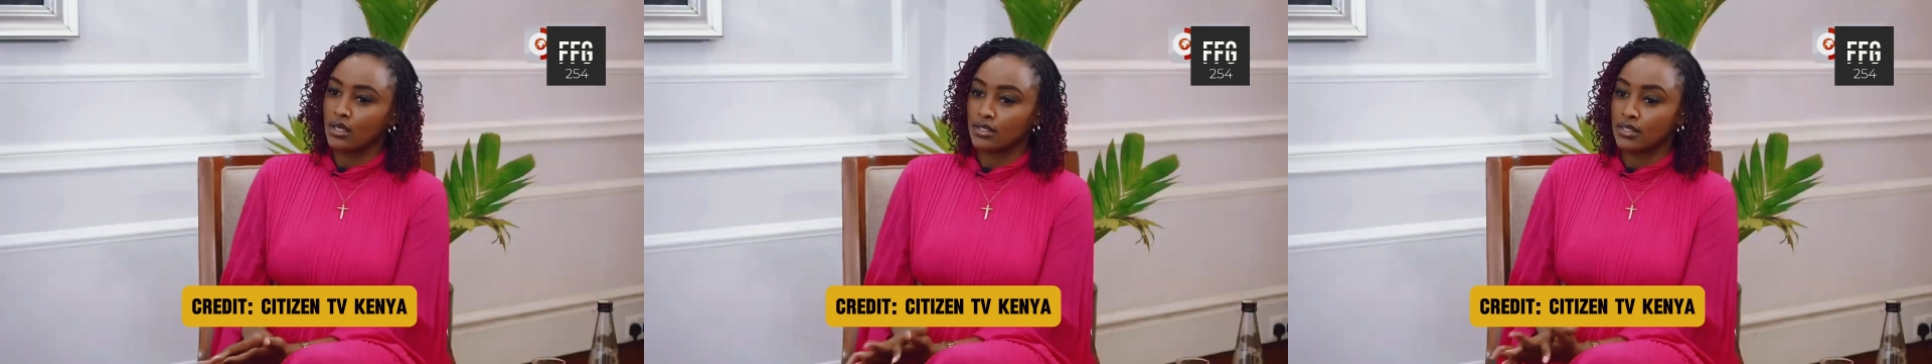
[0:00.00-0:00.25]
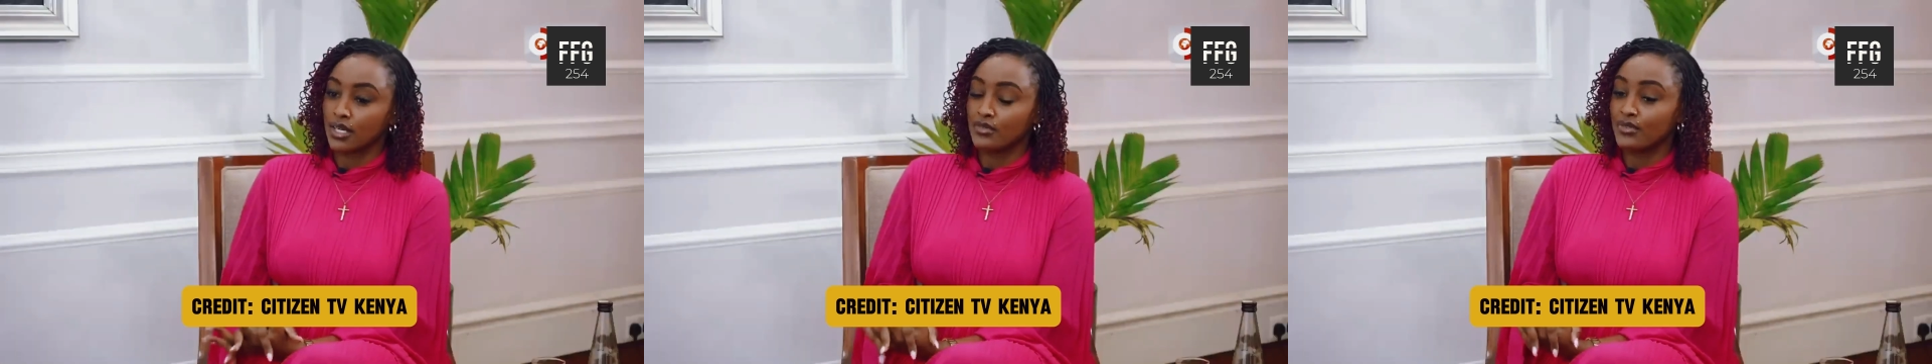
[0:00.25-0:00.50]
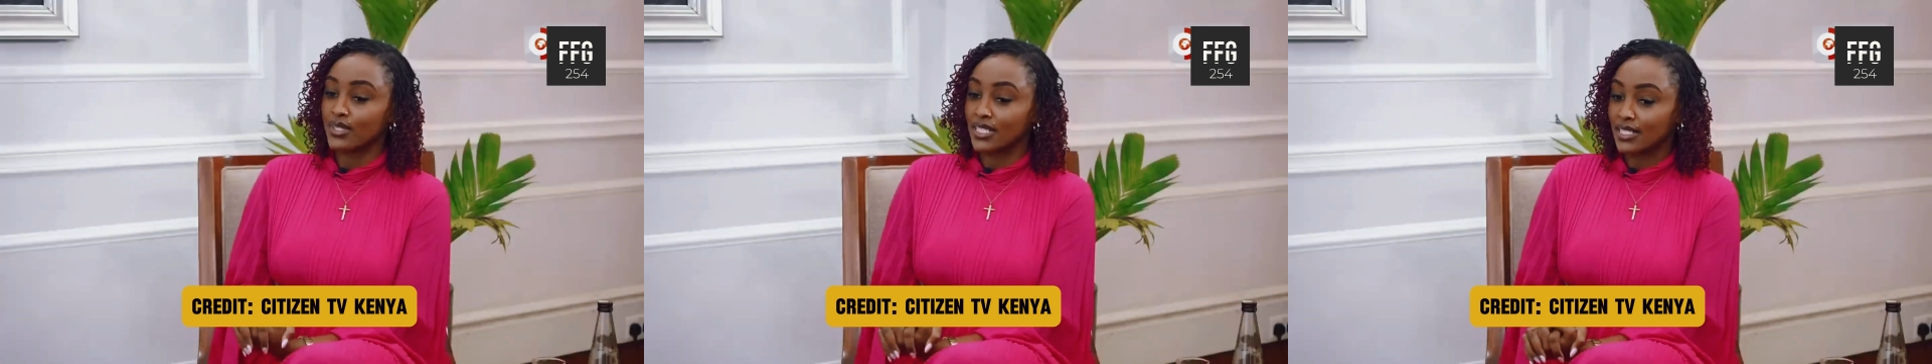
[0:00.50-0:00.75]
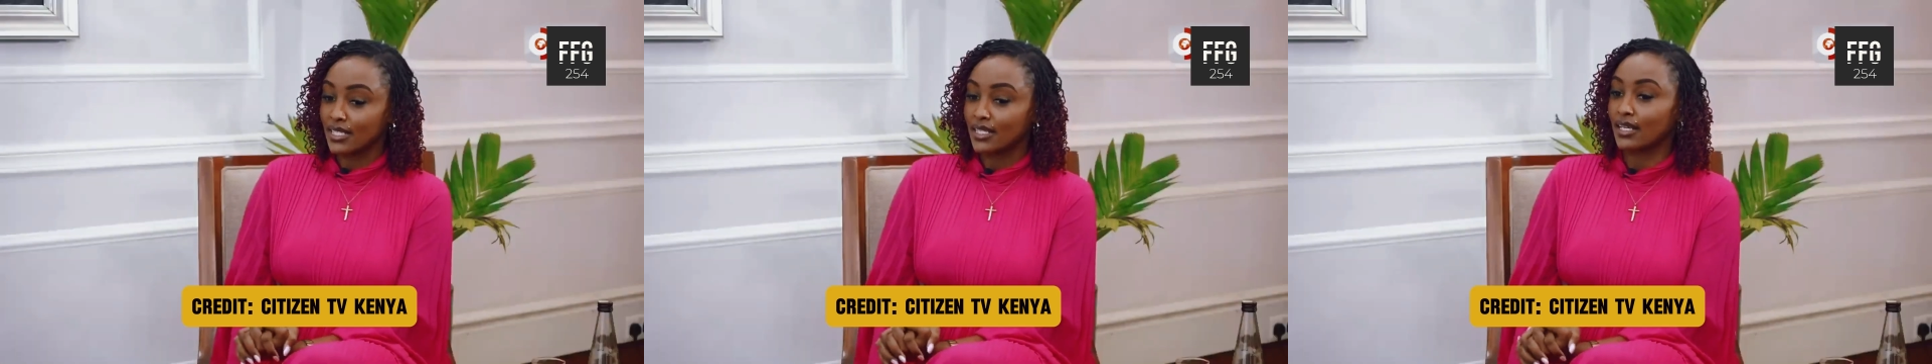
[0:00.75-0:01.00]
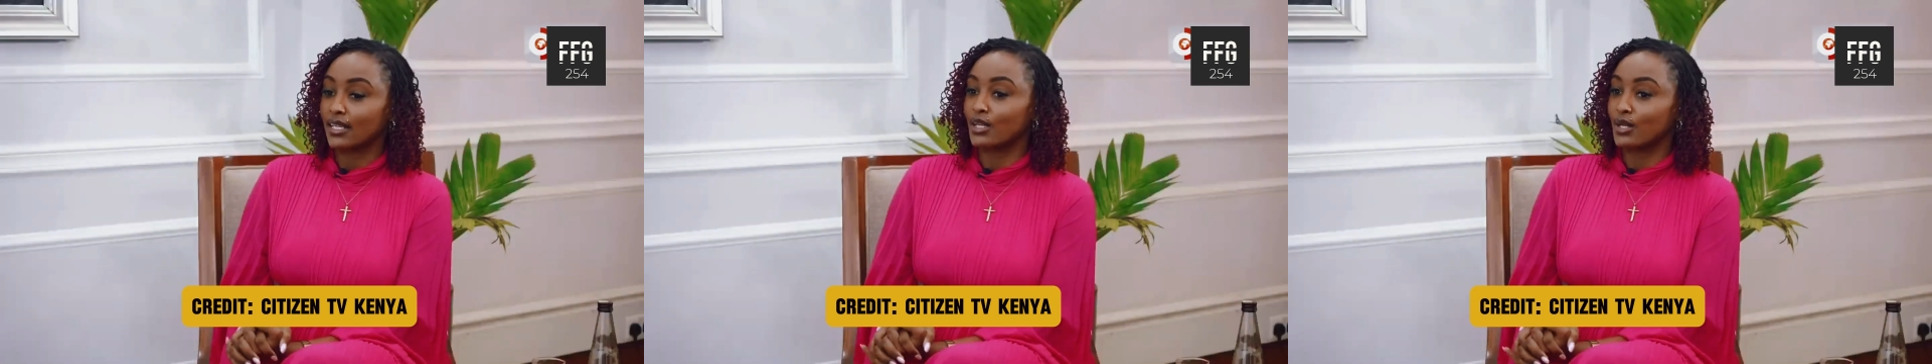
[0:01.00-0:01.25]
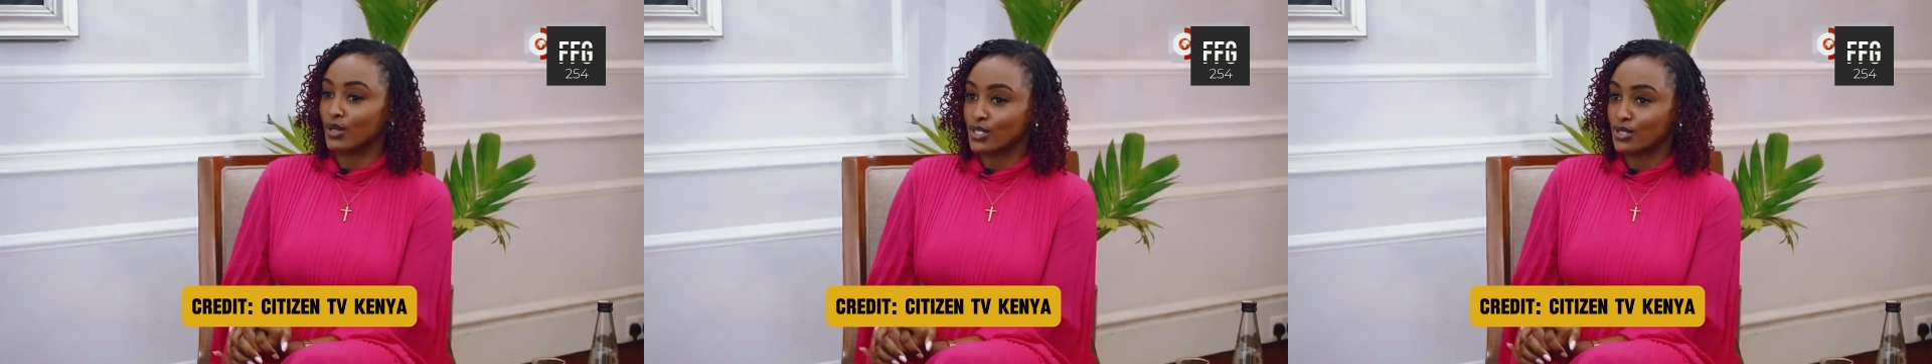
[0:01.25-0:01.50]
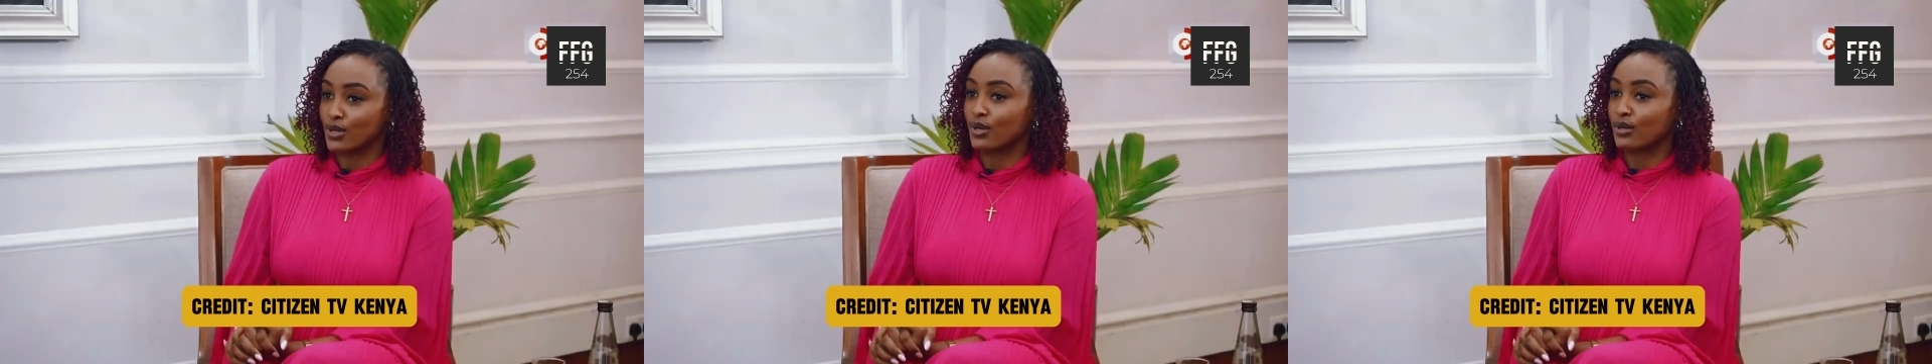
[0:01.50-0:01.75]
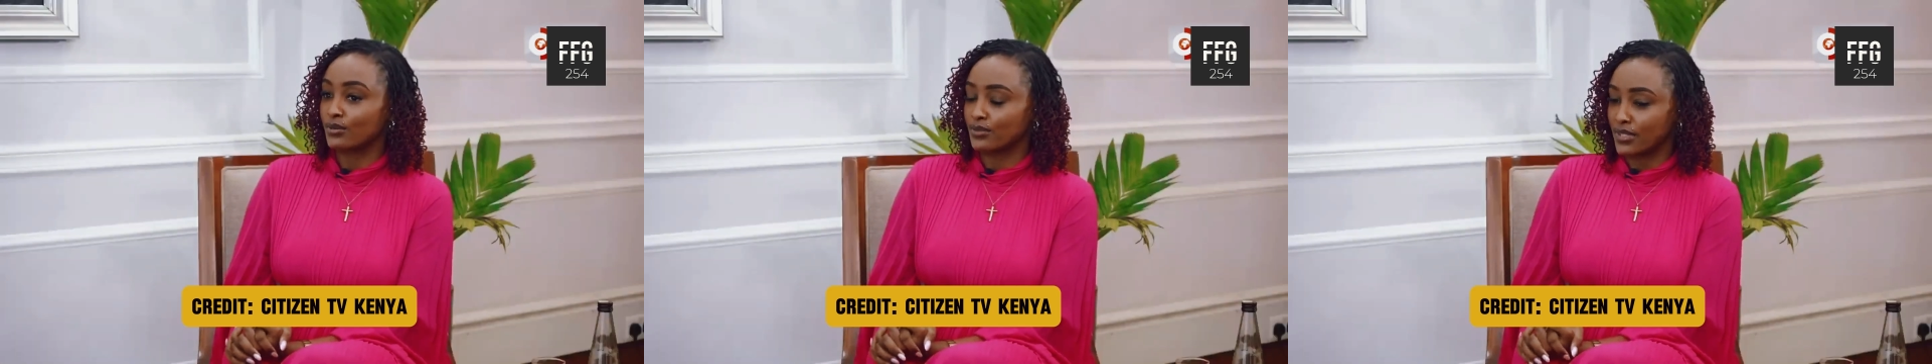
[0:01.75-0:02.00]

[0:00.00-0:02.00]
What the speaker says: Definitely a lot of